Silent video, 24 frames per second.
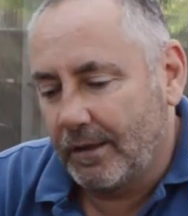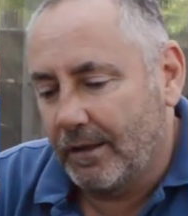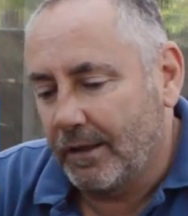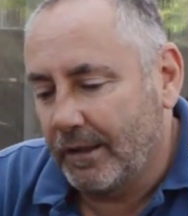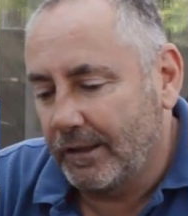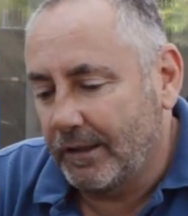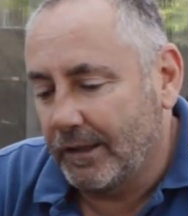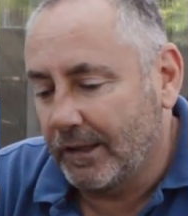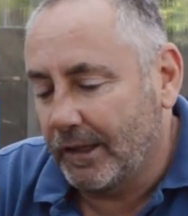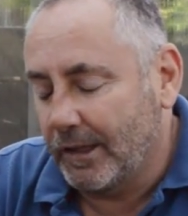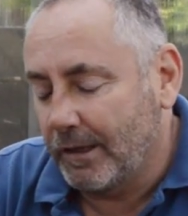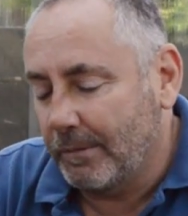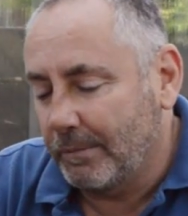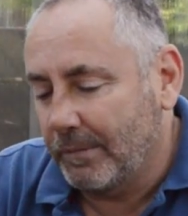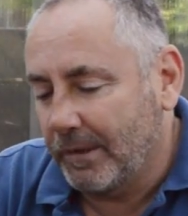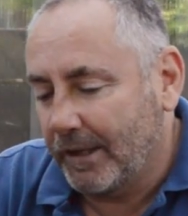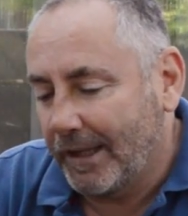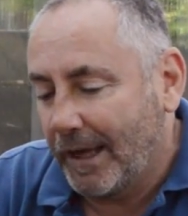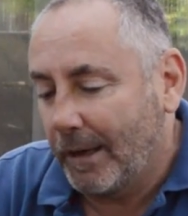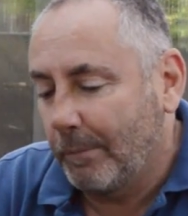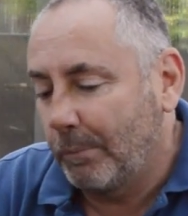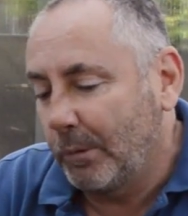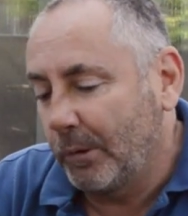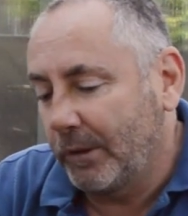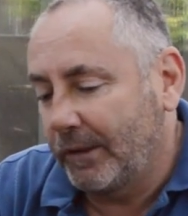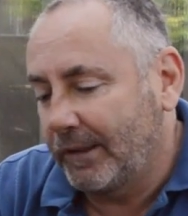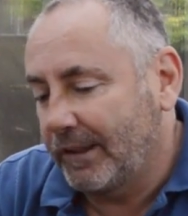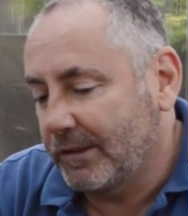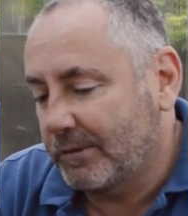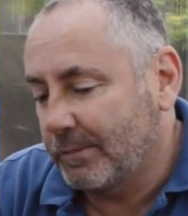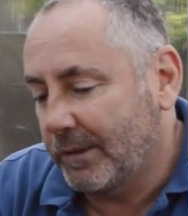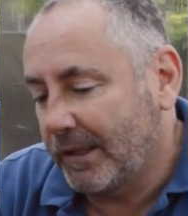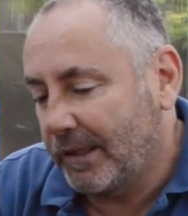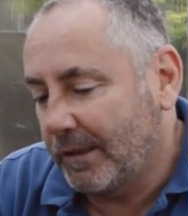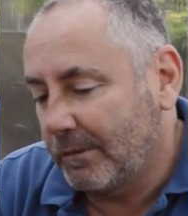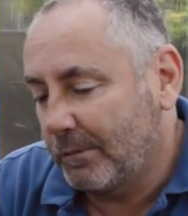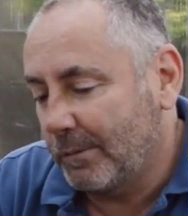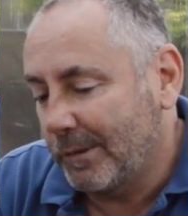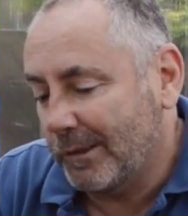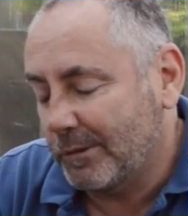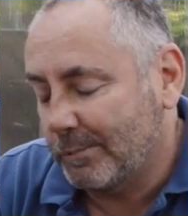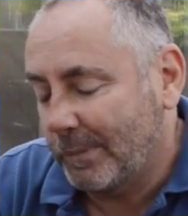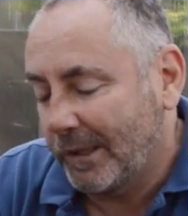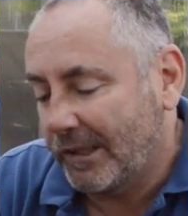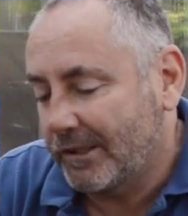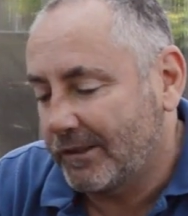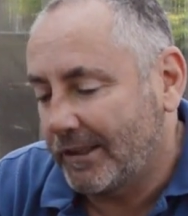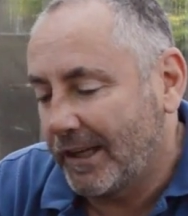And at that point, that's when I
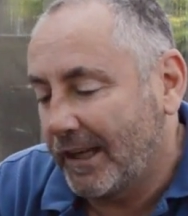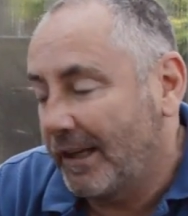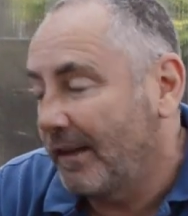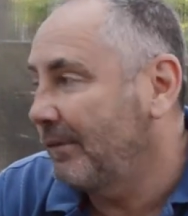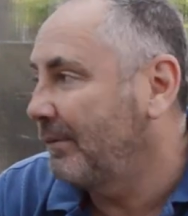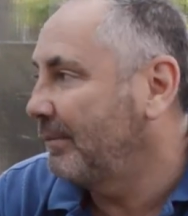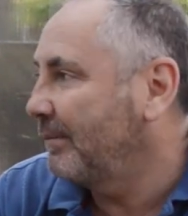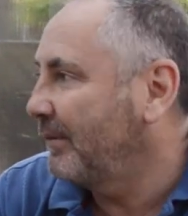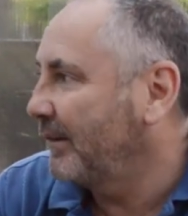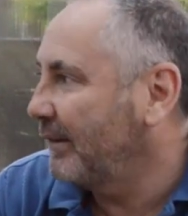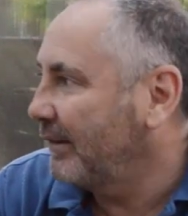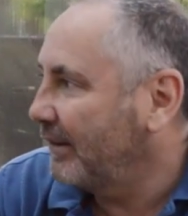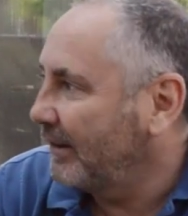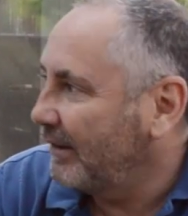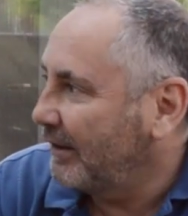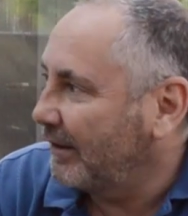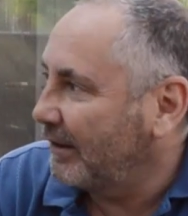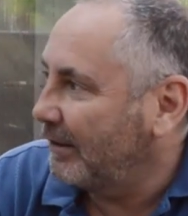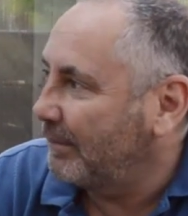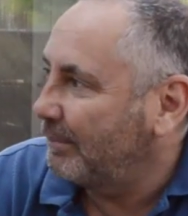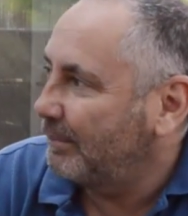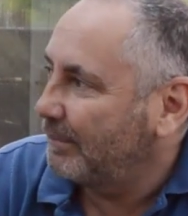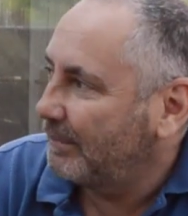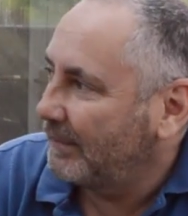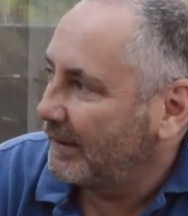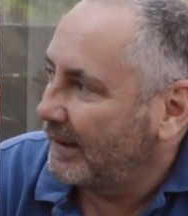almost passed out of the...